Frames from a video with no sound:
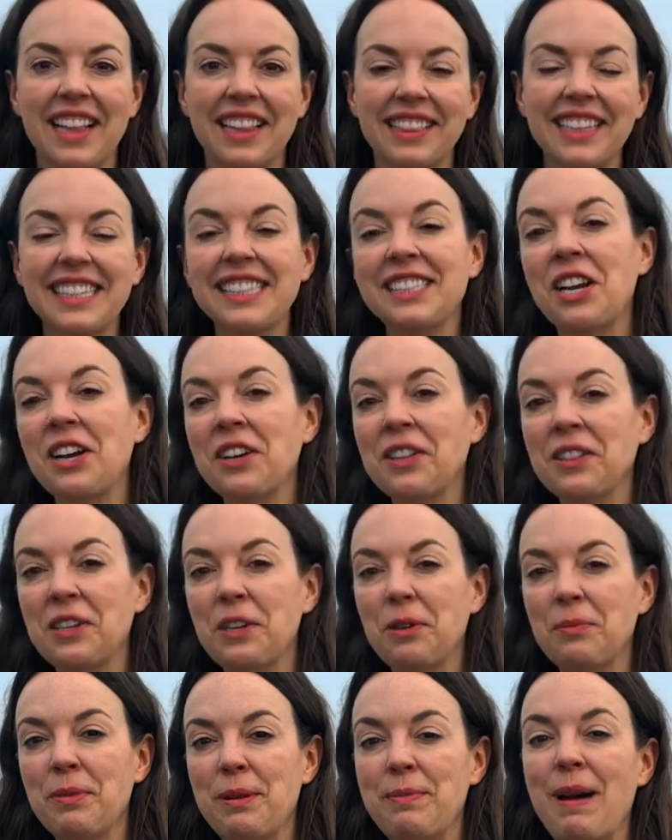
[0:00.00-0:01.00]
Let's talk a
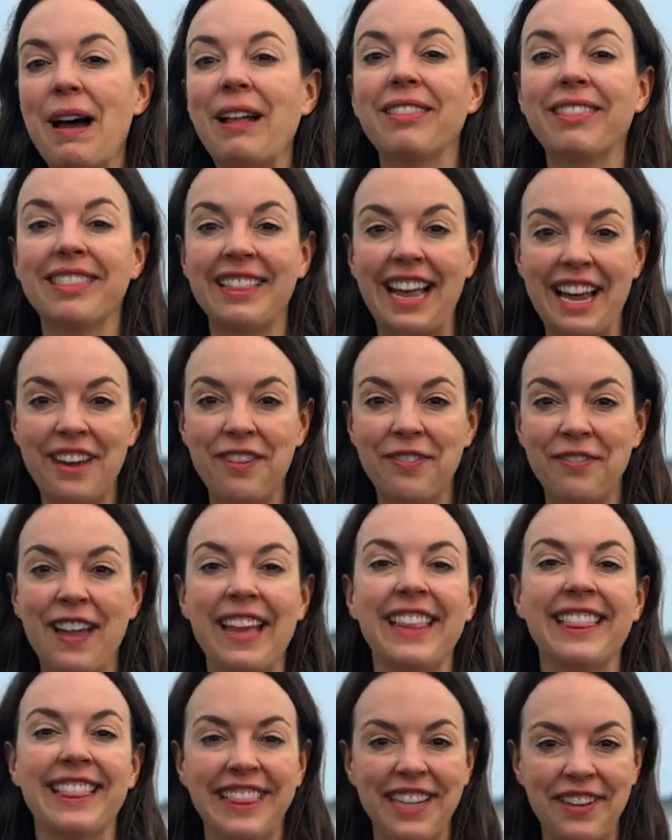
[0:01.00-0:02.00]
little bit about life
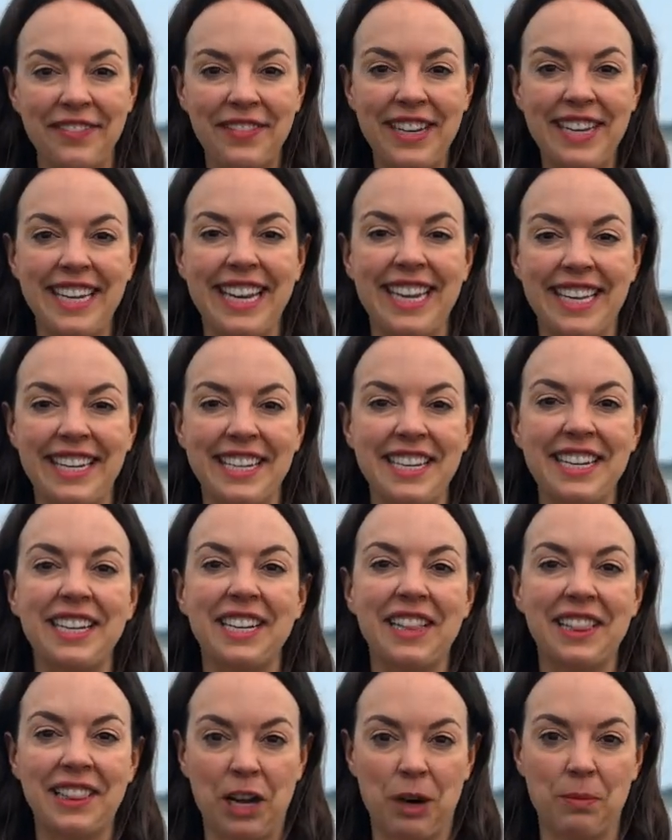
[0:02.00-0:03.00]
and living in
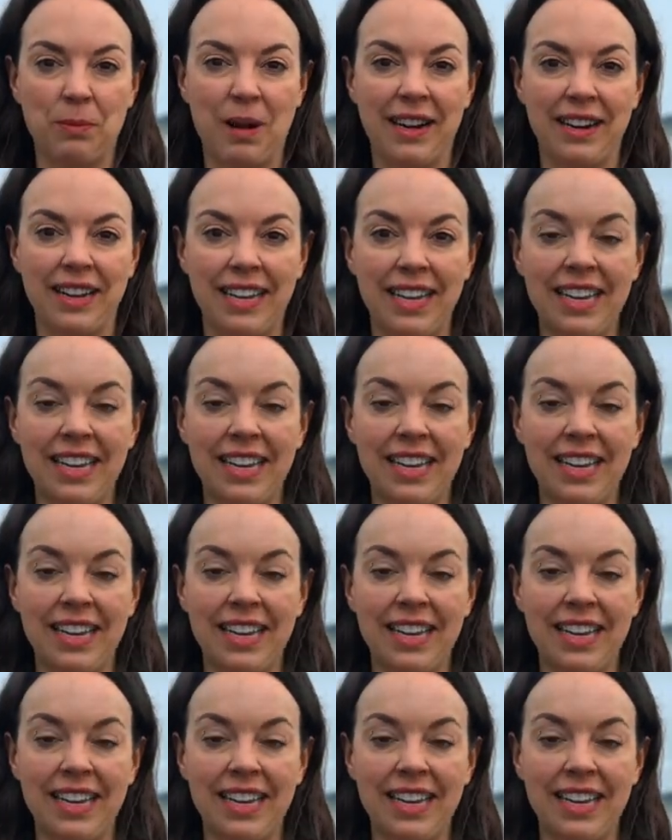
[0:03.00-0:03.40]
Clermont.